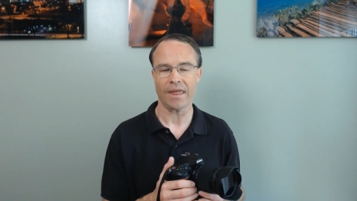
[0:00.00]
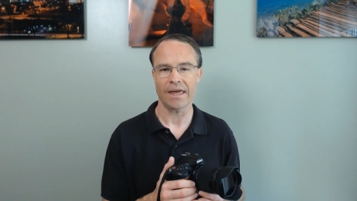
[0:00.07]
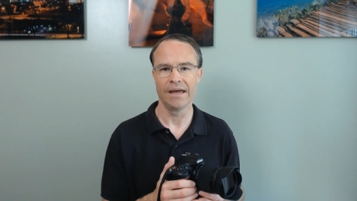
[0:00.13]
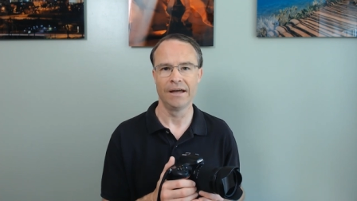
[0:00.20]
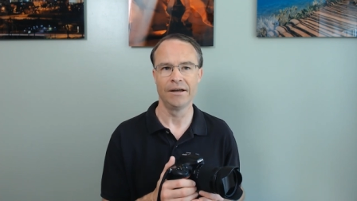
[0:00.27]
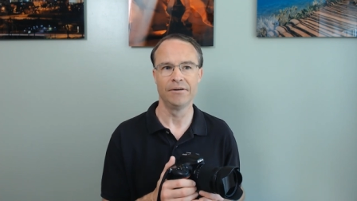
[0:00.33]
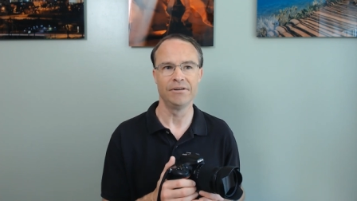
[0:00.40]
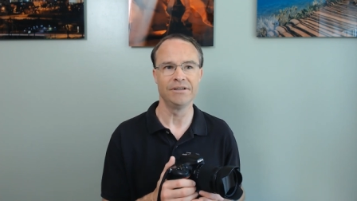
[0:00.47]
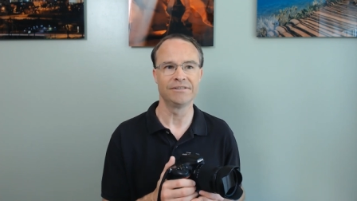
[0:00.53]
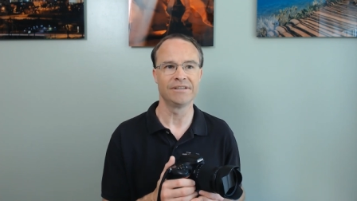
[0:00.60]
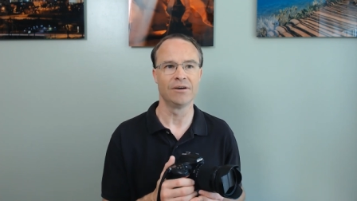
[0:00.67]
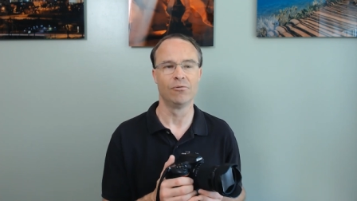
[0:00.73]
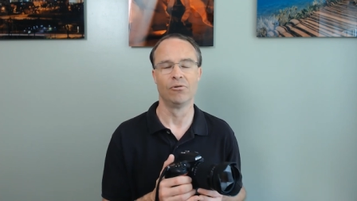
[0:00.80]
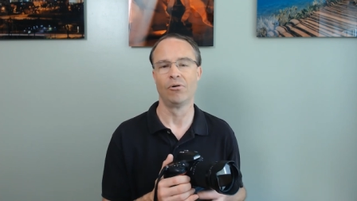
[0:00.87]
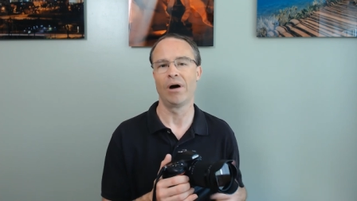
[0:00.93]
Uh, you say,
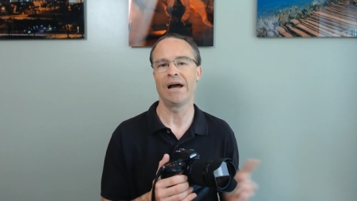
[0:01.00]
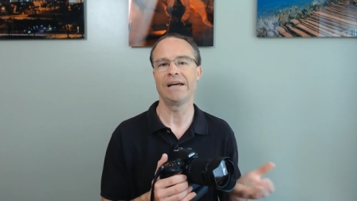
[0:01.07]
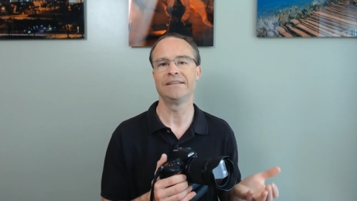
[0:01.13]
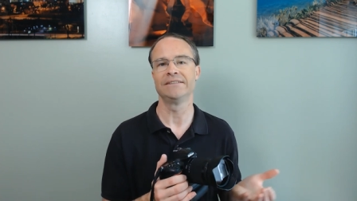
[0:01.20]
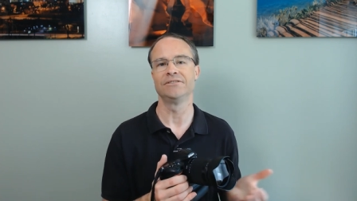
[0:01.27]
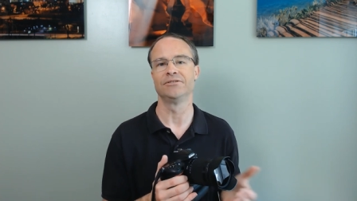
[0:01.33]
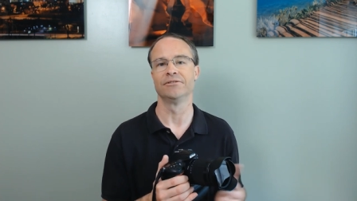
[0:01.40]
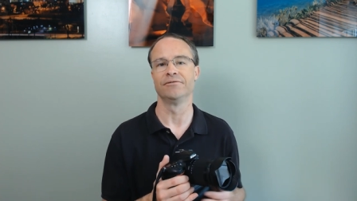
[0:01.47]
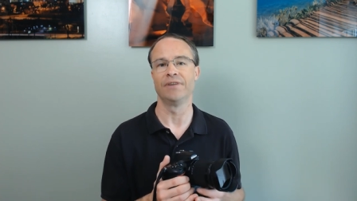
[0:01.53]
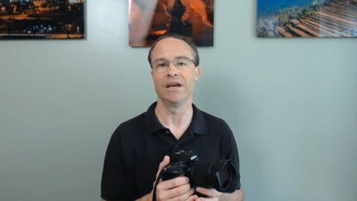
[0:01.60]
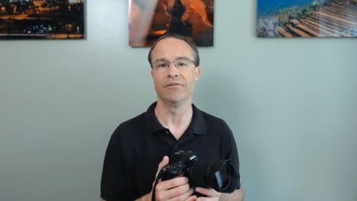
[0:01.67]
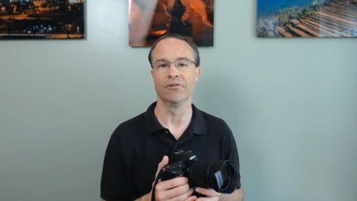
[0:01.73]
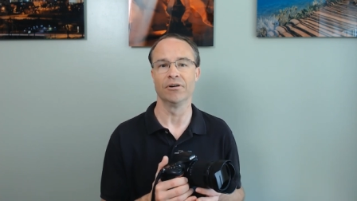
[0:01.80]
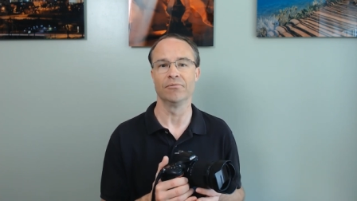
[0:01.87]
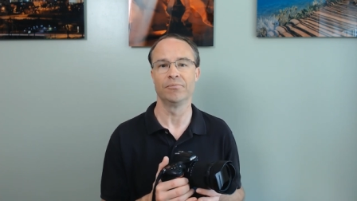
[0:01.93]
well, why is it your
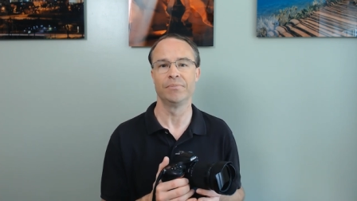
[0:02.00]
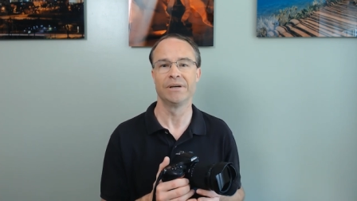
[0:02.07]
favorite?